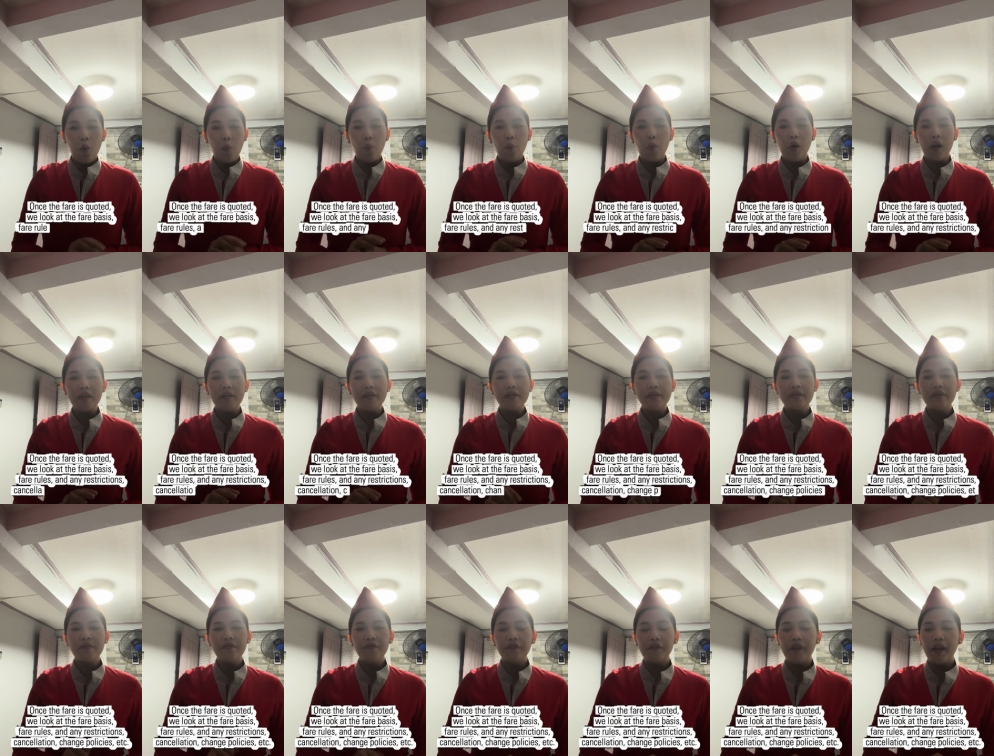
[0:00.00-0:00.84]
Once
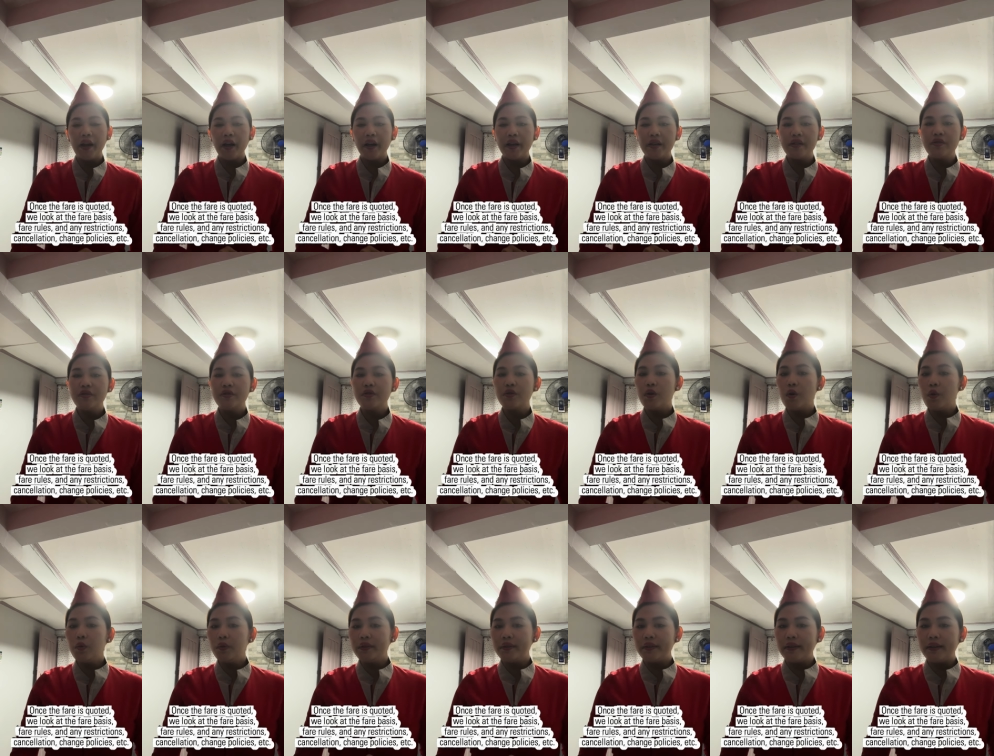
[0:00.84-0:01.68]
the fare is
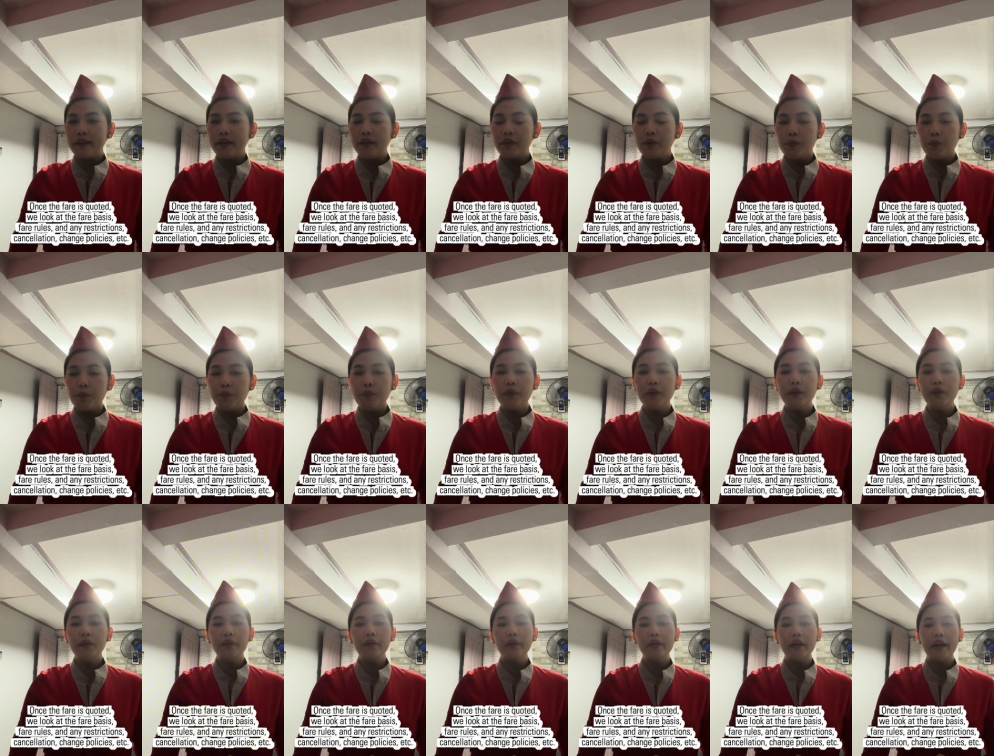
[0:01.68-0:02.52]
quoted, we'll
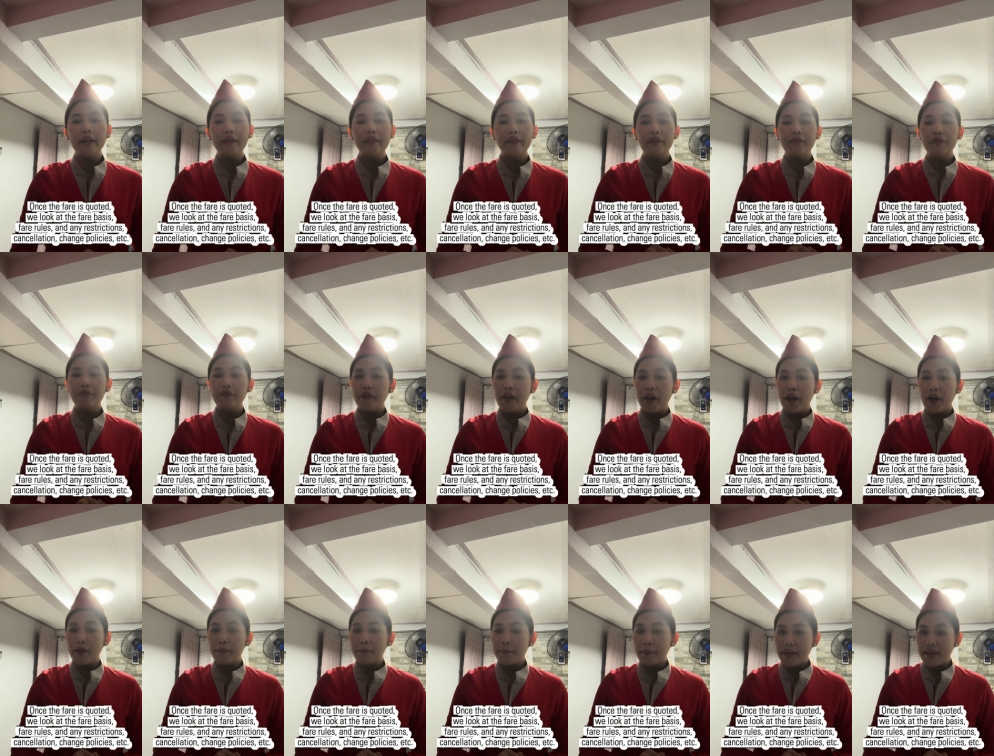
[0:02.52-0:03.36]
look at the
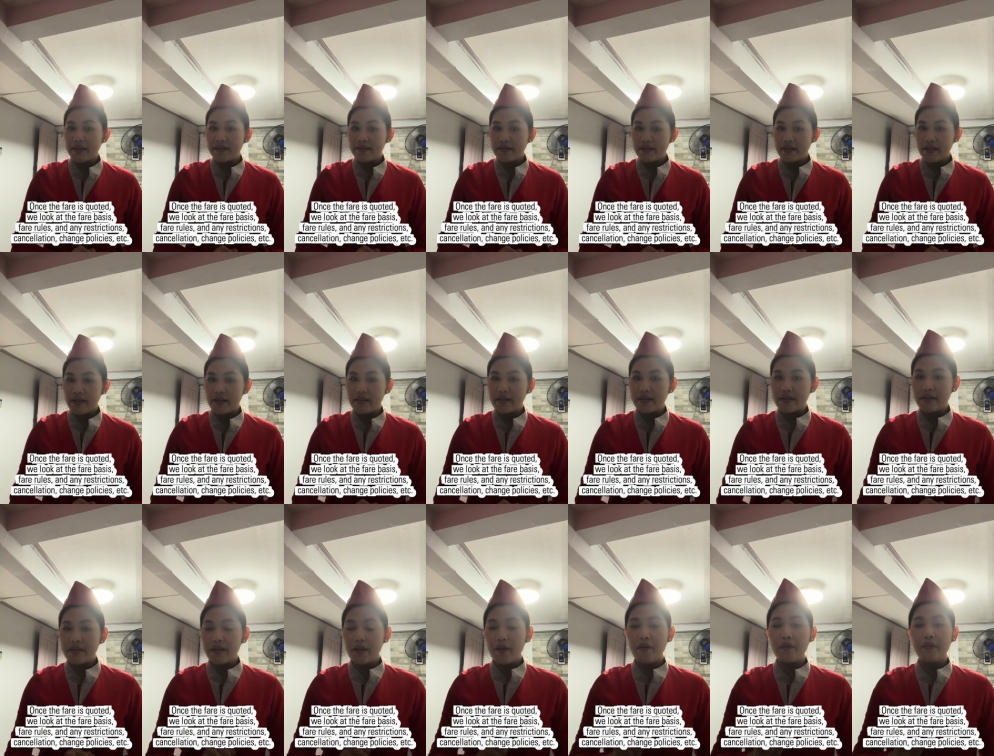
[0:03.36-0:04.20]
fare
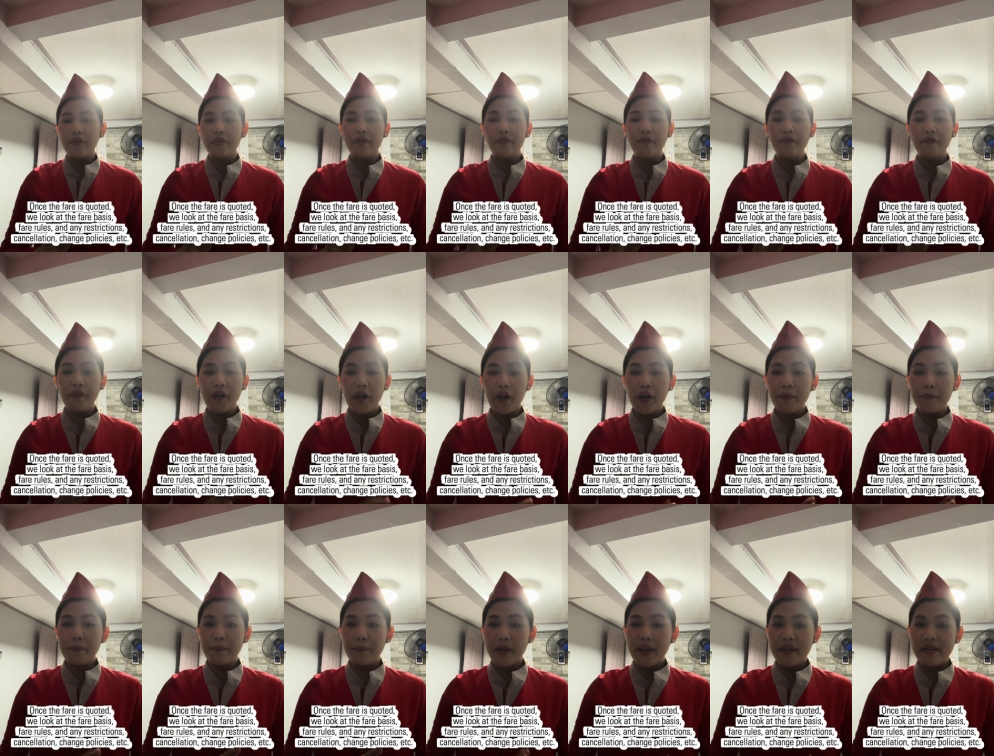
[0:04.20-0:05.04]
basis. The
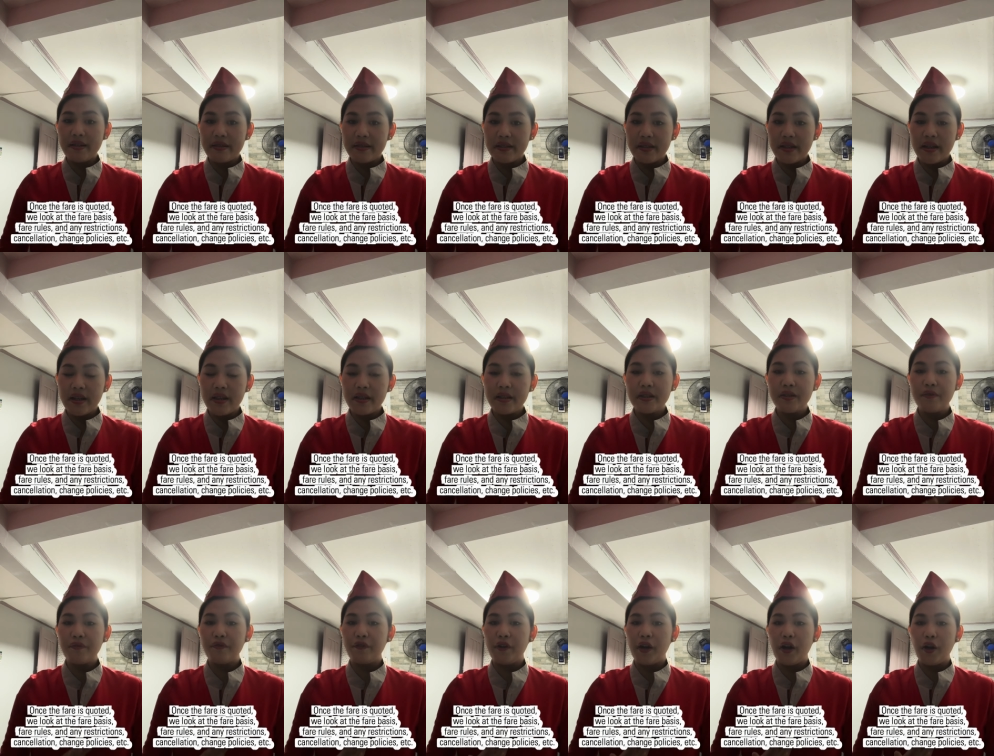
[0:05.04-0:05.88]
fare basis,
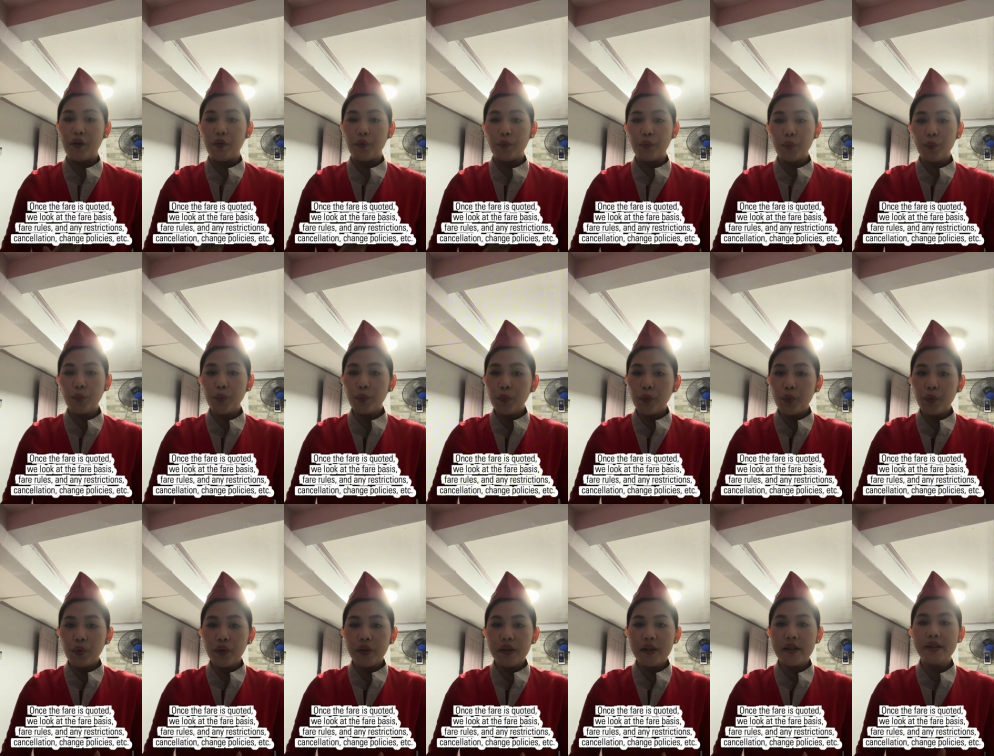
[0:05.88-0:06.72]
fare
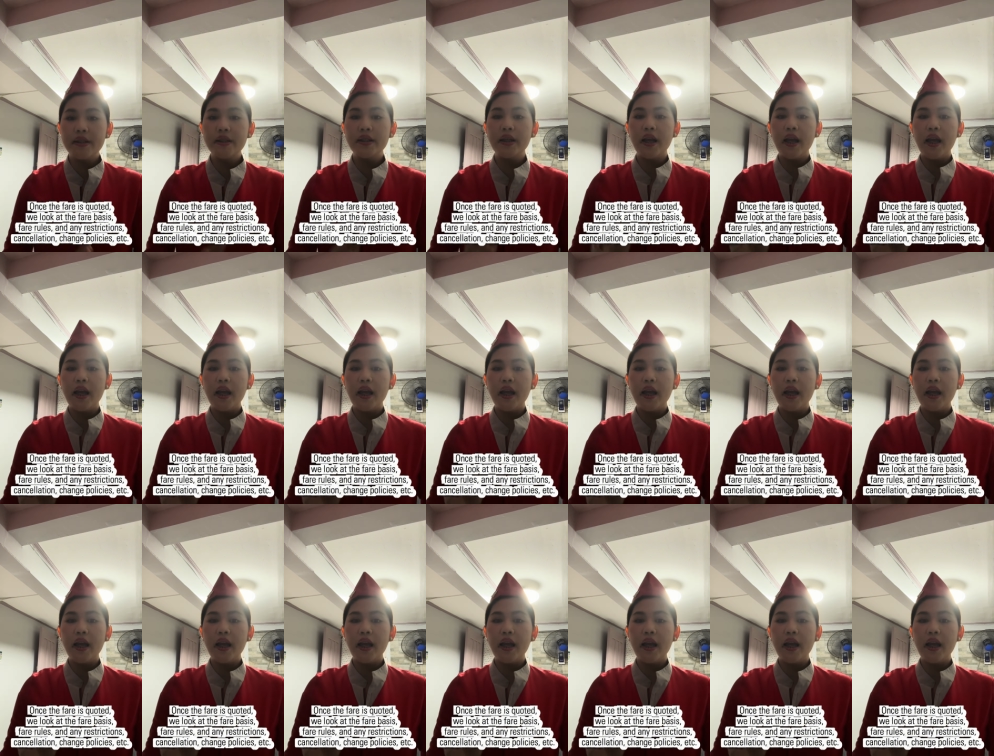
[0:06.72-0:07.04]
rules,